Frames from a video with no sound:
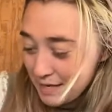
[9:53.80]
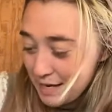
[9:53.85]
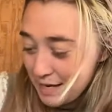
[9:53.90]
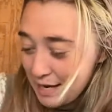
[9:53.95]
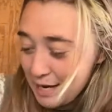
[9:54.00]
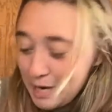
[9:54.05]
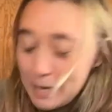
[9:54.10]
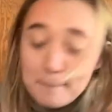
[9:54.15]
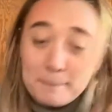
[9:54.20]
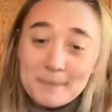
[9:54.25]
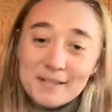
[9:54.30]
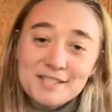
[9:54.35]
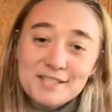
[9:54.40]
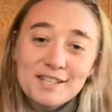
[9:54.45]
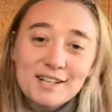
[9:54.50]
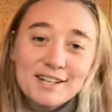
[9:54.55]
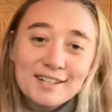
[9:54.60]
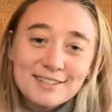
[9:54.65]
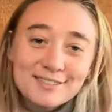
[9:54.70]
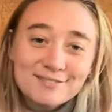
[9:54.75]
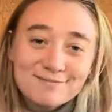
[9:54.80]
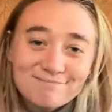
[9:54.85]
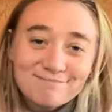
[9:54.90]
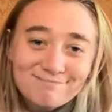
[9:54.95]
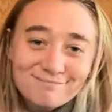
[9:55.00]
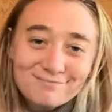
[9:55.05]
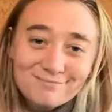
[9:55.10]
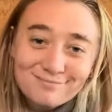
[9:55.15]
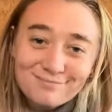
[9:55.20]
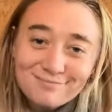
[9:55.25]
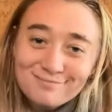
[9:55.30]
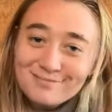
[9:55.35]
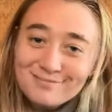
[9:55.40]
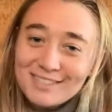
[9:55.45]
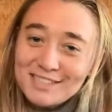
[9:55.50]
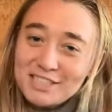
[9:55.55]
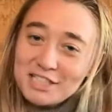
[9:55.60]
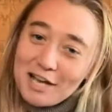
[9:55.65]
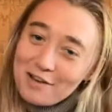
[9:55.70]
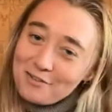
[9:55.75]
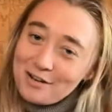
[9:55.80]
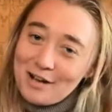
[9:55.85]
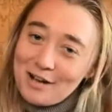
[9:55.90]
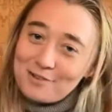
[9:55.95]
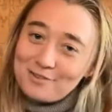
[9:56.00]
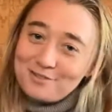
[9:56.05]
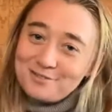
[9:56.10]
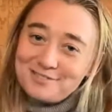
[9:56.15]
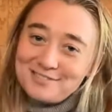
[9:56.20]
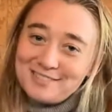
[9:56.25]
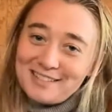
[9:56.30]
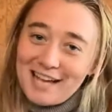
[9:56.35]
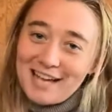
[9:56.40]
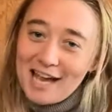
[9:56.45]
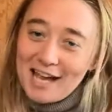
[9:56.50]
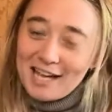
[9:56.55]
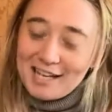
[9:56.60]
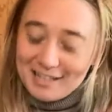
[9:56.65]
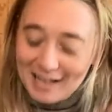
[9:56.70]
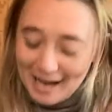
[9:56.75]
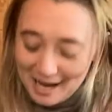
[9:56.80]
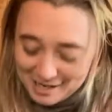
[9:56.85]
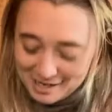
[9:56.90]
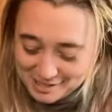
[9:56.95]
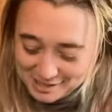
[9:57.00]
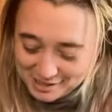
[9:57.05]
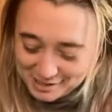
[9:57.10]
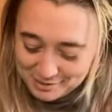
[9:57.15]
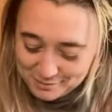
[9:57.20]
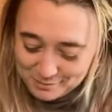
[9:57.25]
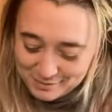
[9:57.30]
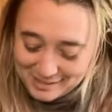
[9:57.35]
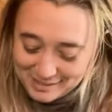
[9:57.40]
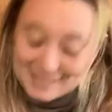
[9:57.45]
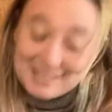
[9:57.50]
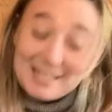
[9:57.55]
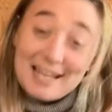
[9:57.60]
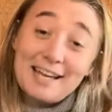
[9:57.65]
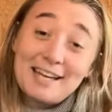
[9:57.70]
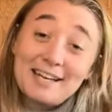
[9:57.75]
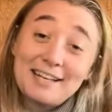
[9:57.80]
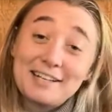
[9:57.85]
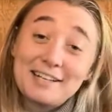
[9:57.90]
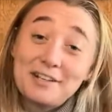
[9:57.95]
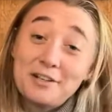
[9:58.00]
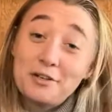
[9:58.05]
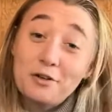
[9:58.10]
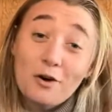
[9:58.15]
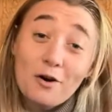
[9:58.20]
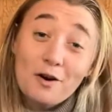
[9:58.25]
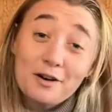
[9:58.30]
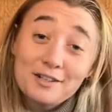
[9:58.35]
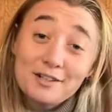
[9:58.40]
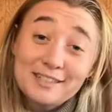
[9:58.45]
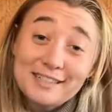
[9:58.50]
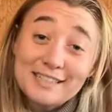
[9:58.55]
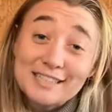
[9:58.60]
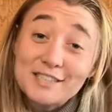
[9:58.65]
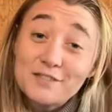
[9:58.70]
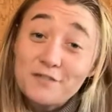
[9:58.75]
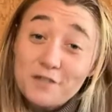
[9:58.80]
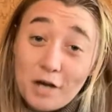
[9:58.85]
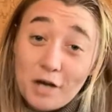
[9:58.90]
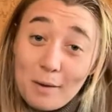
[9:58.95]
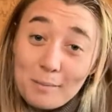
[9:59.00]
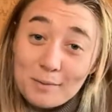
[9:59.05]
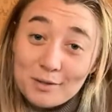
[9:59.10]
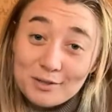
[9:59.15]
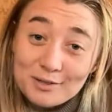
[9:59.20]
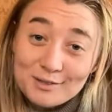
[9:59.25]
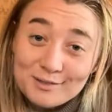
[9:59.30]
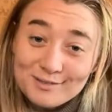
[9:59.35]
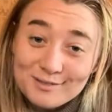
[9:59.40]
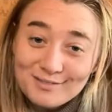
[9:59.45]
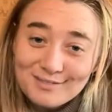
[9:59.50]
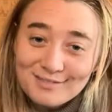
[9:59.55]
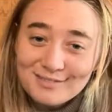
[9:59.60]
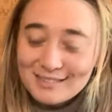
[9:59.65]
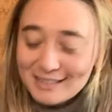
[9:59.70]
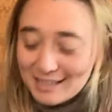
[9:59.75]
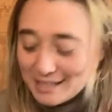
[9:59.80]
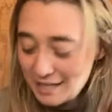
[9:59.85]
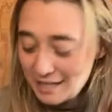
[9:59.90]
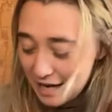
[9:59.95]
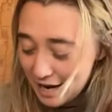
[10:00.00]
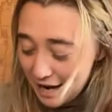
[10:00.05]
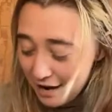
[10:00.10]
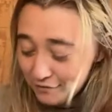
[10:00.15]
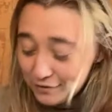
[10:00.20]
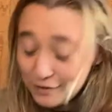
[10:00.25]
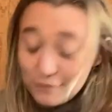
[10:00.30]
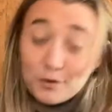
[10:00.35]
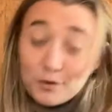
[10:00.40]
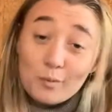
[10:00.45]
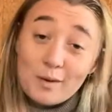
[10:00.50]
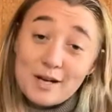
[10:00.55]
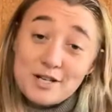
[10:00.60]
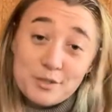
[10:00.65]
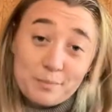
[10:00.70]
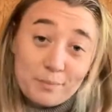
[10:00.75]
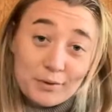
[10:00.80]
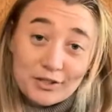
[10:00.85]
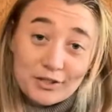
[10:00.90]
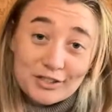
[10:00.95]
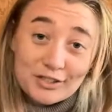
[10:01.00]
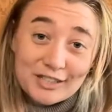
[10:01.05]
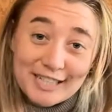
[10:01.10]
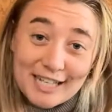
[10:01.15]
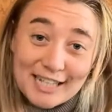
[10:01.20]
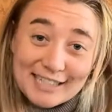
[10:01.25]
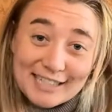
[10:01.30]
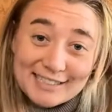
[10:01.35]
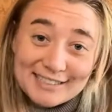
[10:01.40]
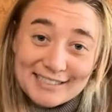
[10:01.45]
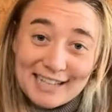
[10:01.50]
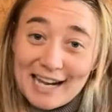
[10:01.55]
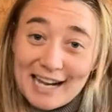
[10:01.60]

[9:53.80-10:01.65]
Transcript: Ambi Sun. Shout out. I just want to say your art is phenomenal. I haven't even read your booklet yet. I